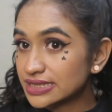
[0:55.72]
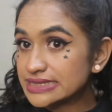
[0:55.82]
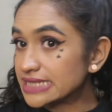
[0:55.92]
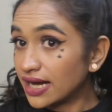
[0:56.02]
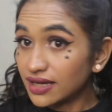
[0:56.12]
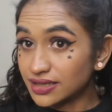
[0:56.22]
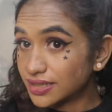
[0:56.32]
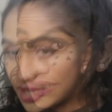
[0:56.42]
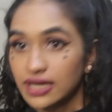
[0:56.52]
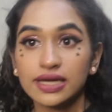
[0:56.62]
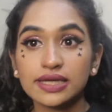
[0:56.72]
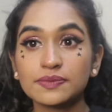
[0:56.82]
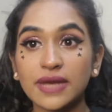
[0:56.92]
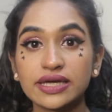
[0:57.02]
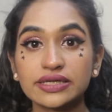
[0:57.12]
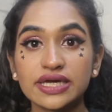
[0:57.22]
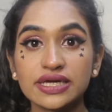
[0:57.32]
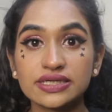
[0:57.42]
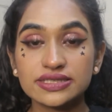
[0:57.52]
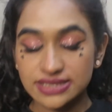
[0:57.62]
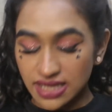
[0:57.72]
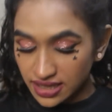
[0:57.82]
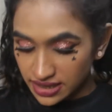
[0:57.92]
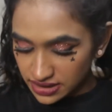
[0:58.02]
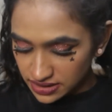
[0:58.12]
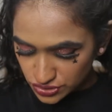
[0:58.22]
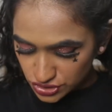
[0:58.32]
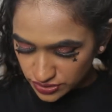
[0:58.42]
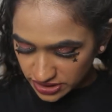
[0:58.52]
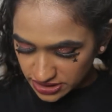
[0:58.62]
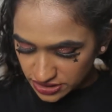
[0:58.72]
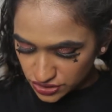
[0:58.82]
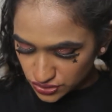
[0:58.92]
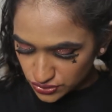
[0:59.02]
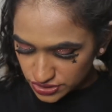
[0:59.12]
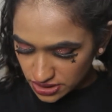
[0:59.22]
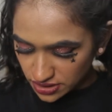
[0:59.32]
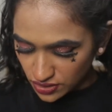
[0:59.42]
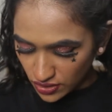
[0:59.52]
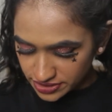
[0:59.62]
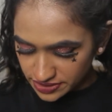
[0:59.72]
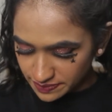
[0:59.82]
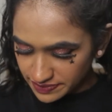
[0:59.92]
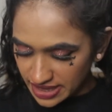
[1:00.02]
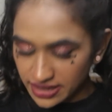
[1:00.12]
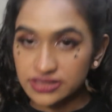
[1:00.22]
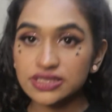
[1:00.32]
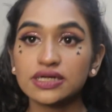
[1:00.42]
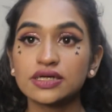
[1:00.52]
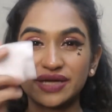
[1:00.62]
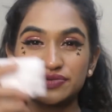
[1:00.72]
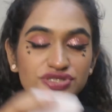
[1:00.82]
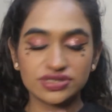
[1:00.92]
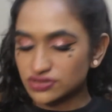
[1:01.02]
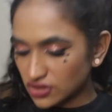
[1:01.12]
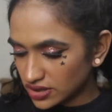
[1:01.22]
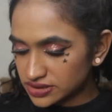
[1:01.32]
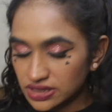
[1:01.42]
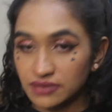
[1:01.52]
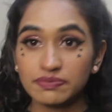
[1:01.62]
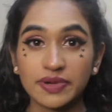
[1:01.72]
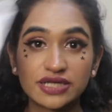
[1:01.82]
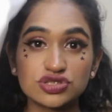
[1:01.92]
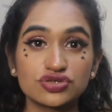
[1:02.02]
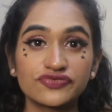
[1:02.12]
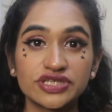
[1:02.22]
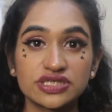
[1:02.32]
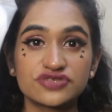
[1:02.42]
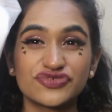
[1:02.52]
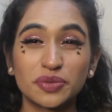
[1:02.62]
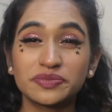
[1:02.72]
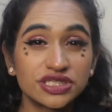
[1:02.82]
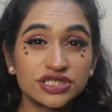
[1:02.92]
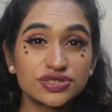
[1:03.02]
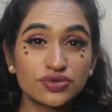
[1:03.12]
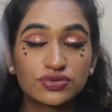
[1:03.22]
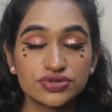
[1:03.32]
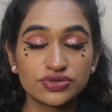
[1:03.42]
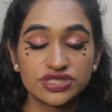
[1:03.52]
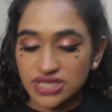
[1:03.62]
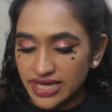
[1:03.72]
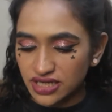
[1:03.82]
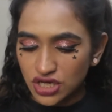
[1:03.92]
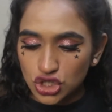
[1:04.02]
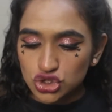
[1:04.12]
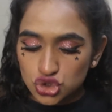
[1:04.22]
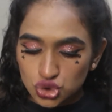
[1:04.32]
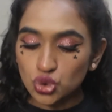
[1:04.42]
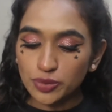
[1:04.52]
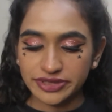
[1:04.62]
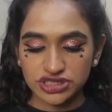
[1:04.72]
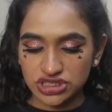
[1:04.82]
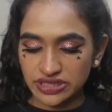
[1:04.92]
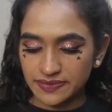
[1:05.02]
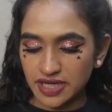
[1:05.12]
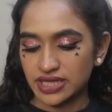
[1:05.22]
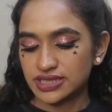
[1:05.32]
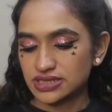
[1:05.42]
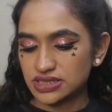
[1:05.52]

Done. In my case, I usually use a cotton pad. I just got a bunch of these from Miniso, so it's like super cheap, guys.